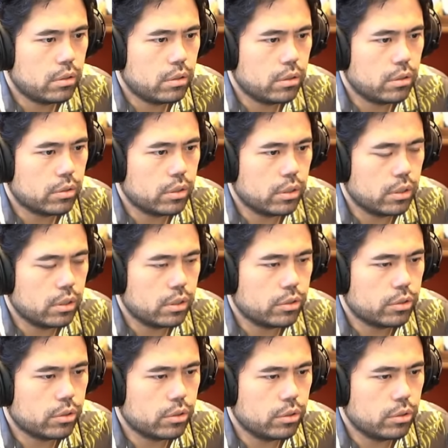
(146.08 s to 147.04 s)
okay let's
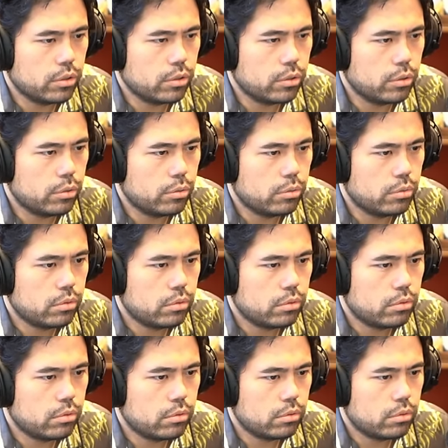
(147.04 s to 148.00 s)
go
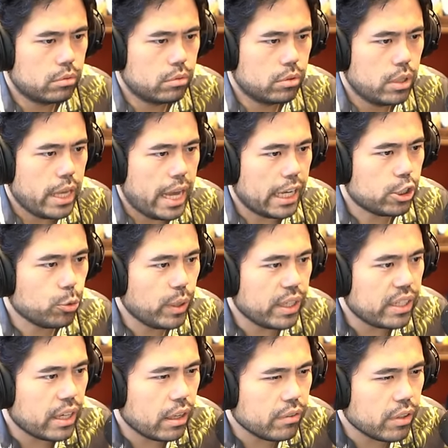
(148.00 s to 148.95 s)
actually wait
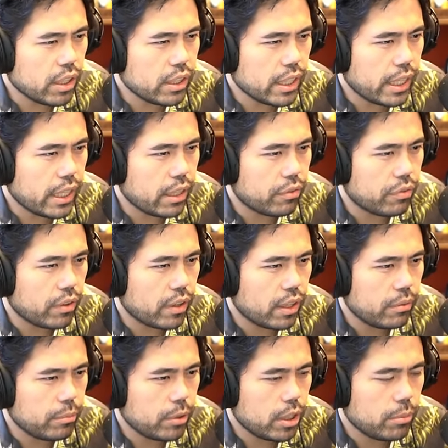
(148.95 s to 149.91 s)
now I've got knight
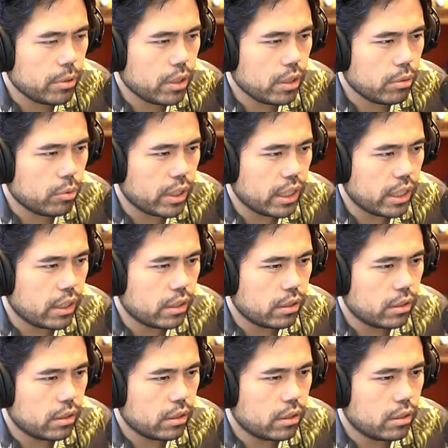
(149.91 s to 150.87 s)
a5 maybe wait
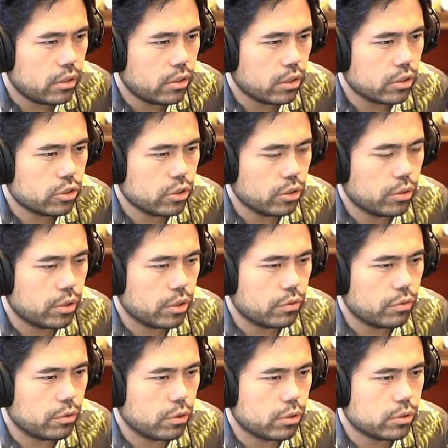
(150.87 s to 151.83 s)
no let's go here
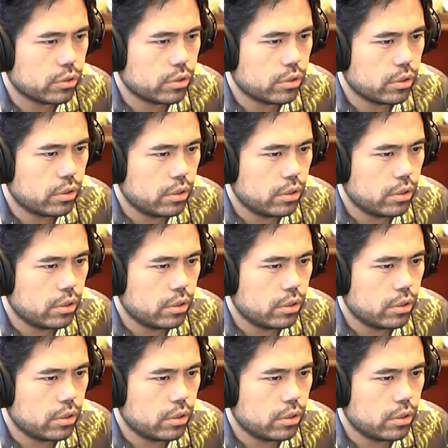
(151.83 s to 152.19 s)
first